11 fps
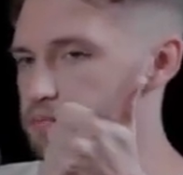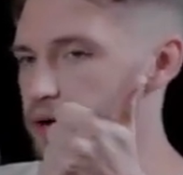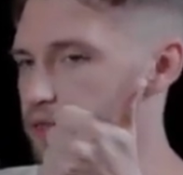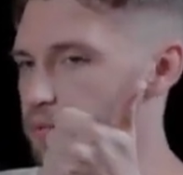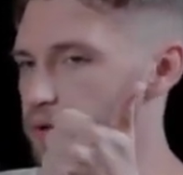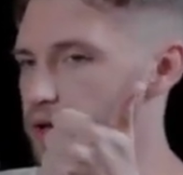
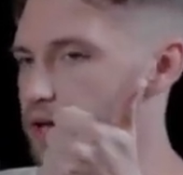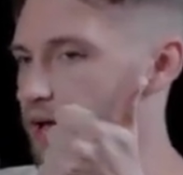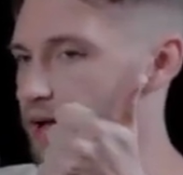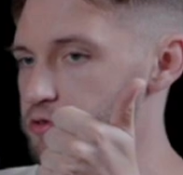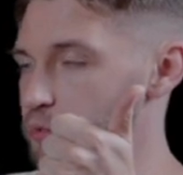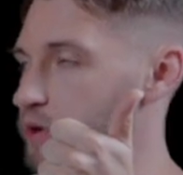by the way,
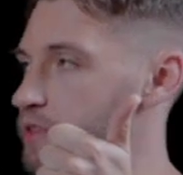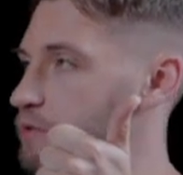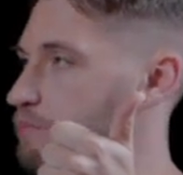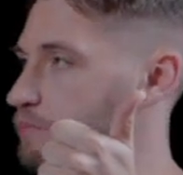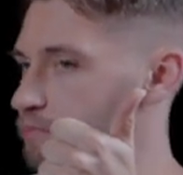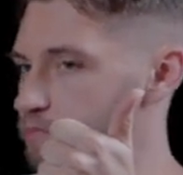everyone and
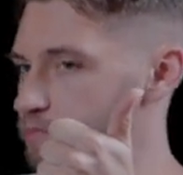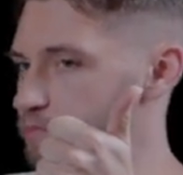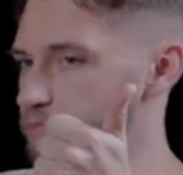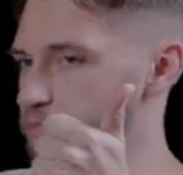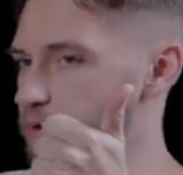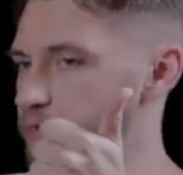their
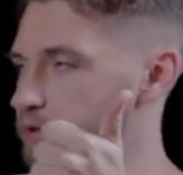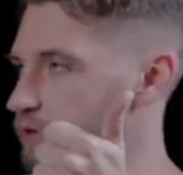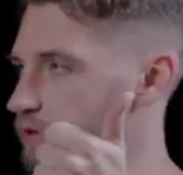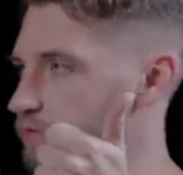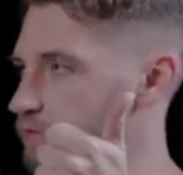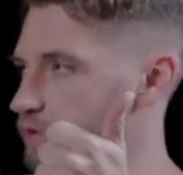mother
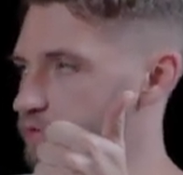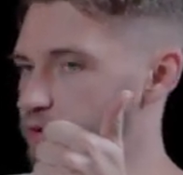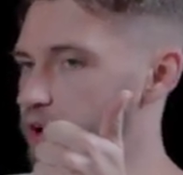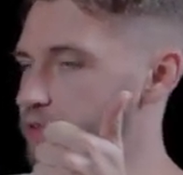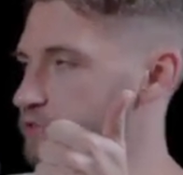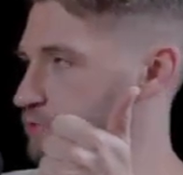and their
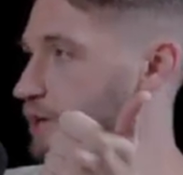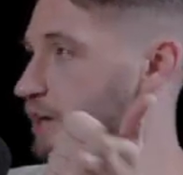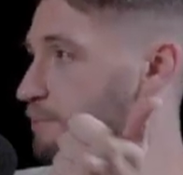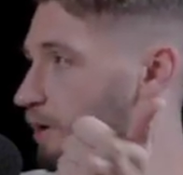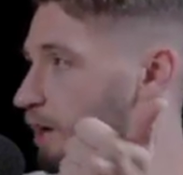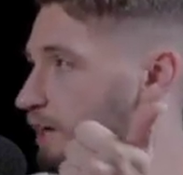father is
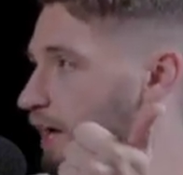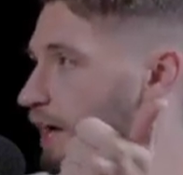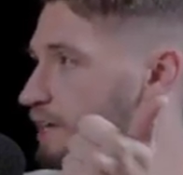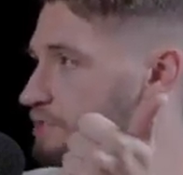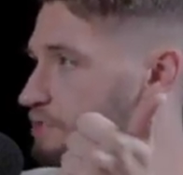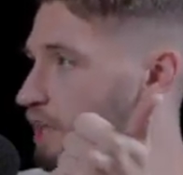creating a
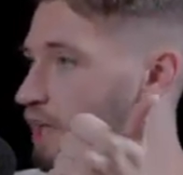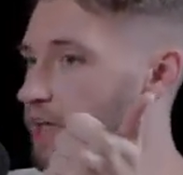podcast,